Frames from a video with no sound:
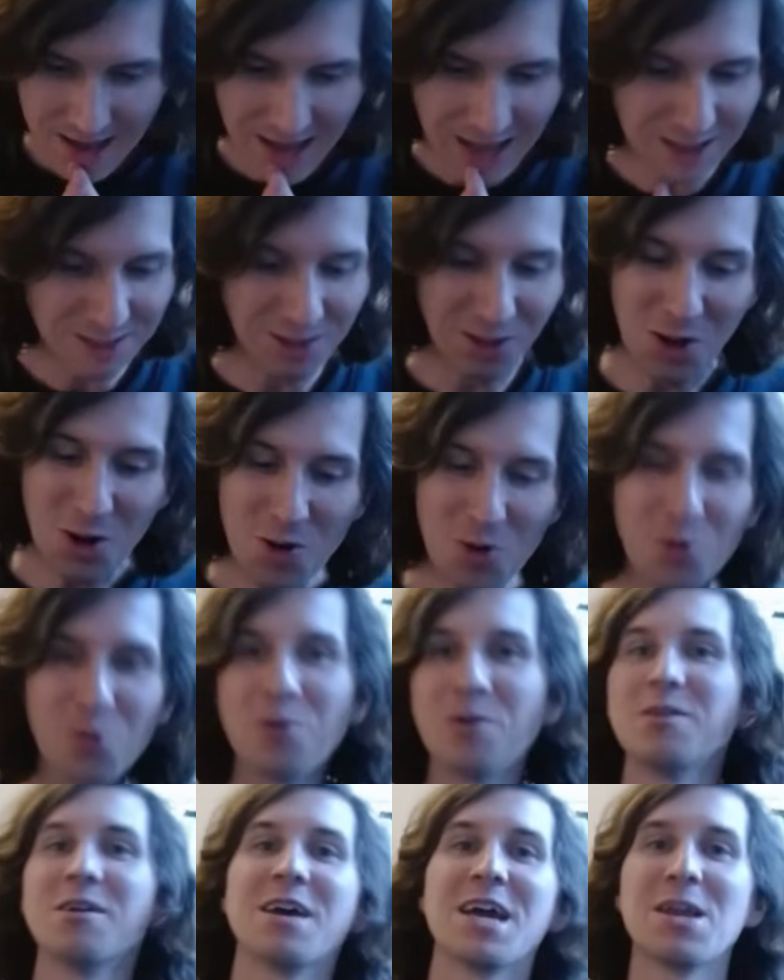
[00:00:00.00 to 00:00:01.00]
Hello
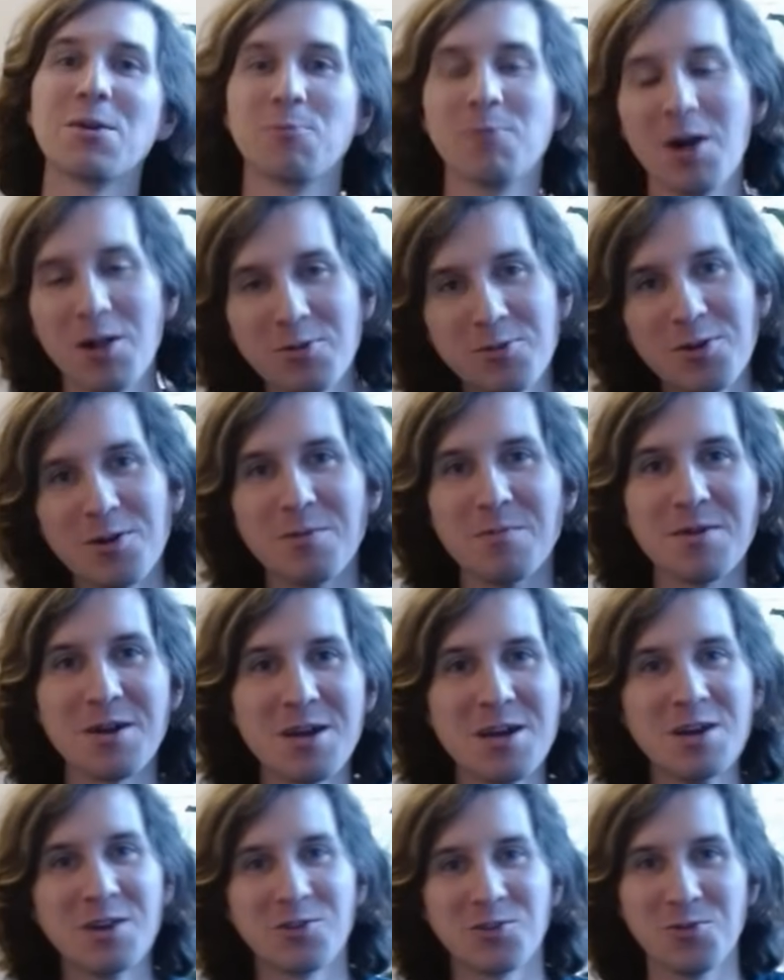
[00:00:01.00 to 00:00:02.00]
and welcome
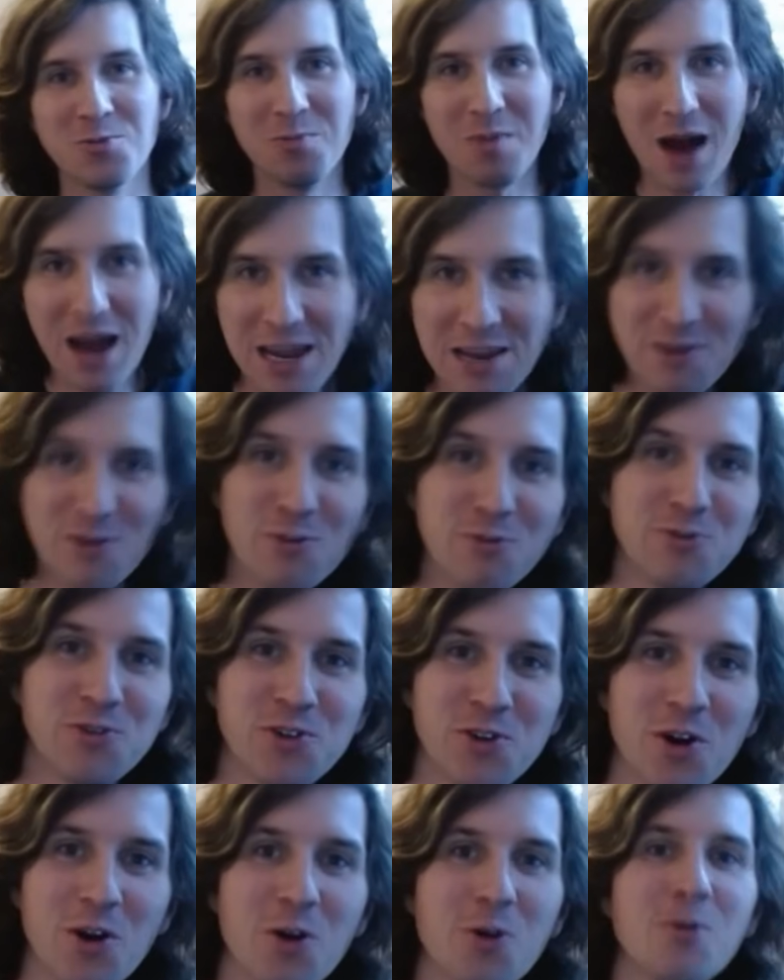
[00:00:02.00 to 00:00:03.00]
to my new
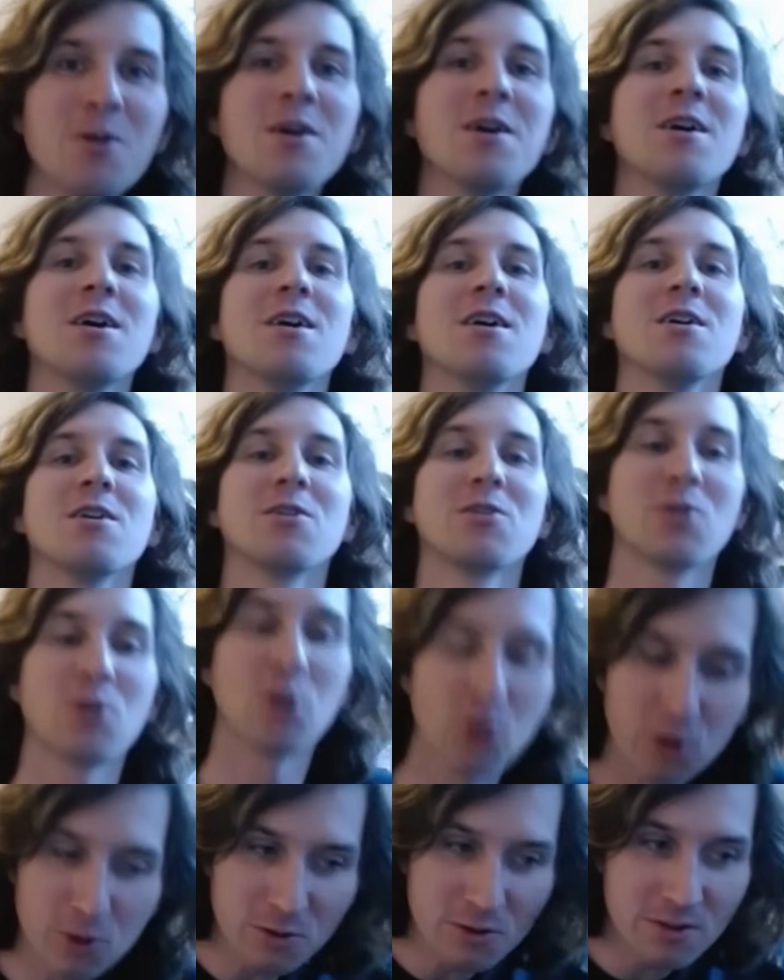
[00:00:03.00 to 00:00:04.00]
show,
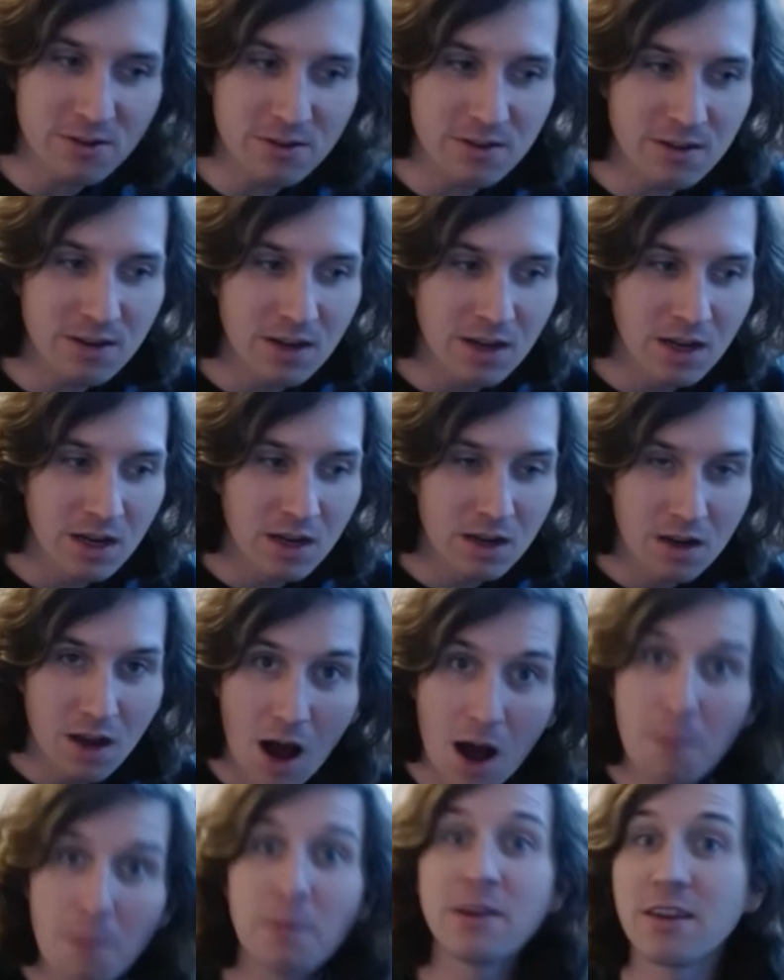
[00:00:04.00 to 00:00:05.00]
Cursed
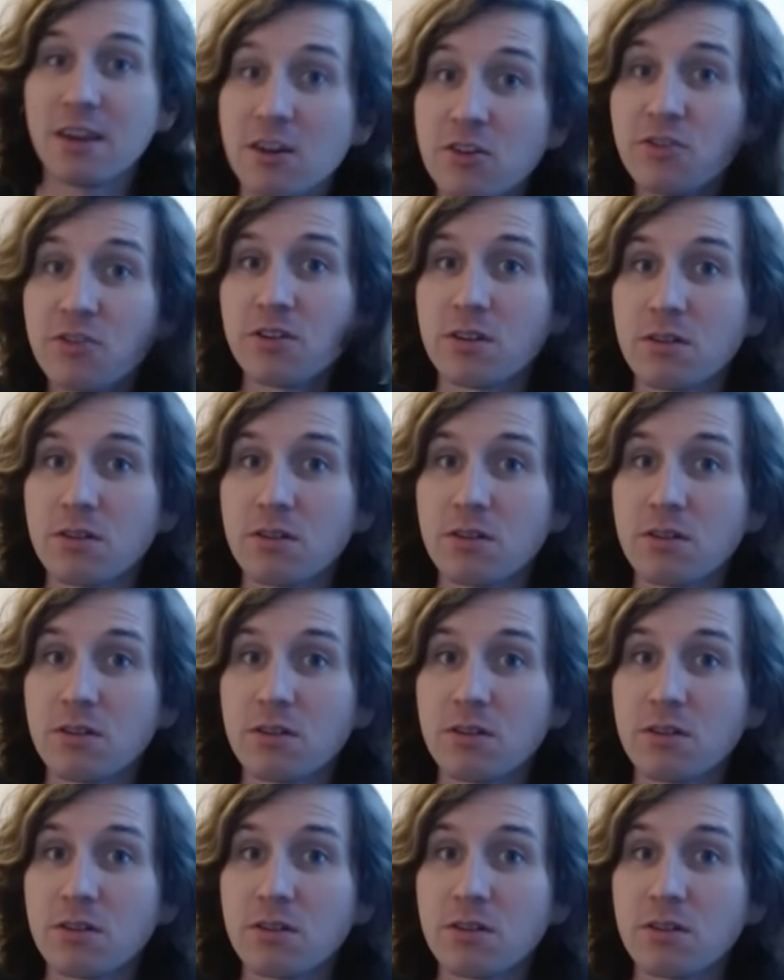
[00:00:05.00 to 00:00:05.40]
Competition.